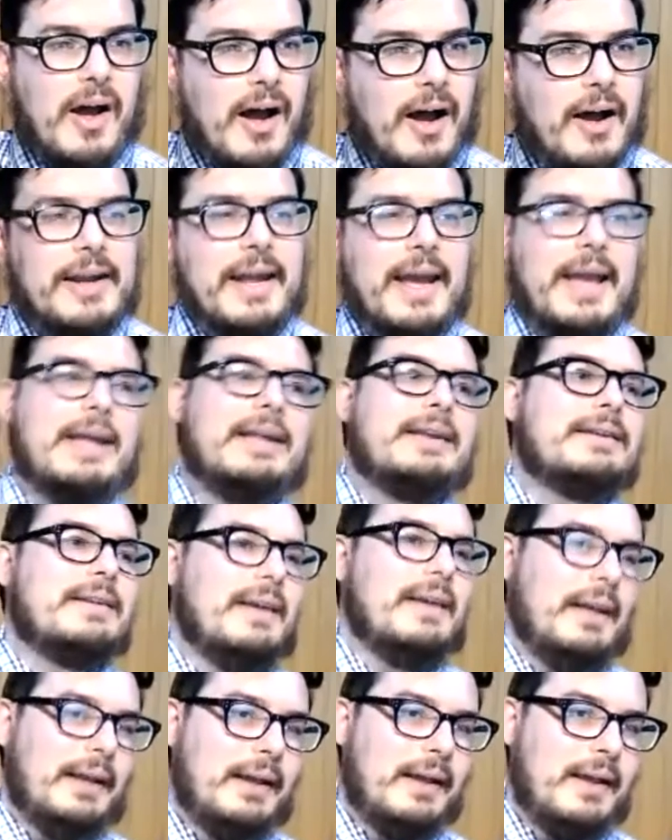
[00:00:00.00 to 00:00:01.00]

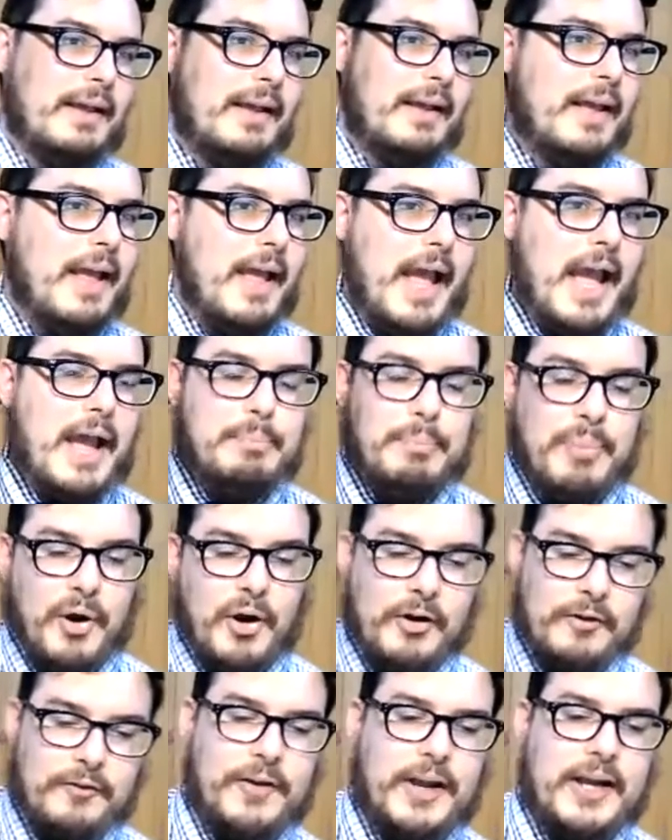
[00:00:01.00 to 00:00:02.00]
unending and
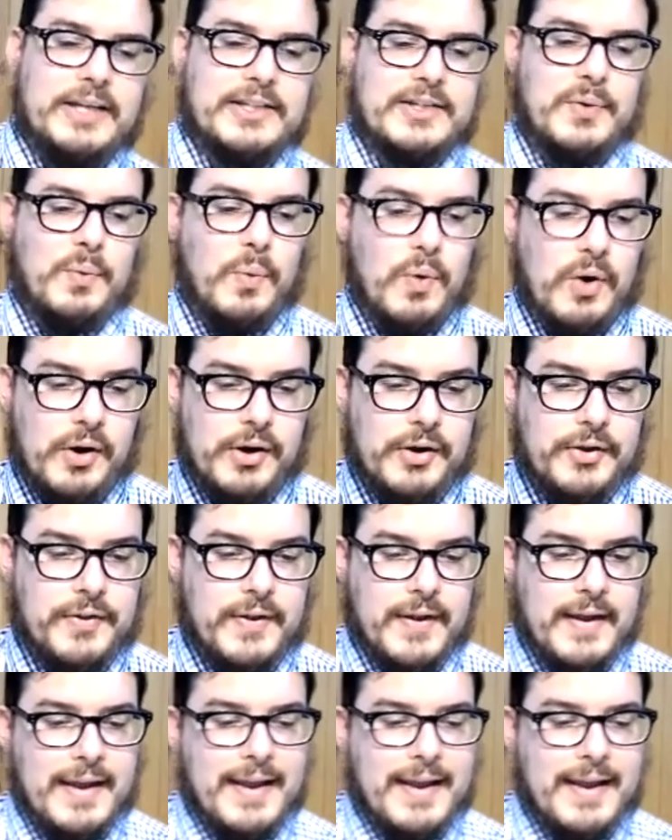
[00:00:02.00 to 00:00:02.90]
perfect worth.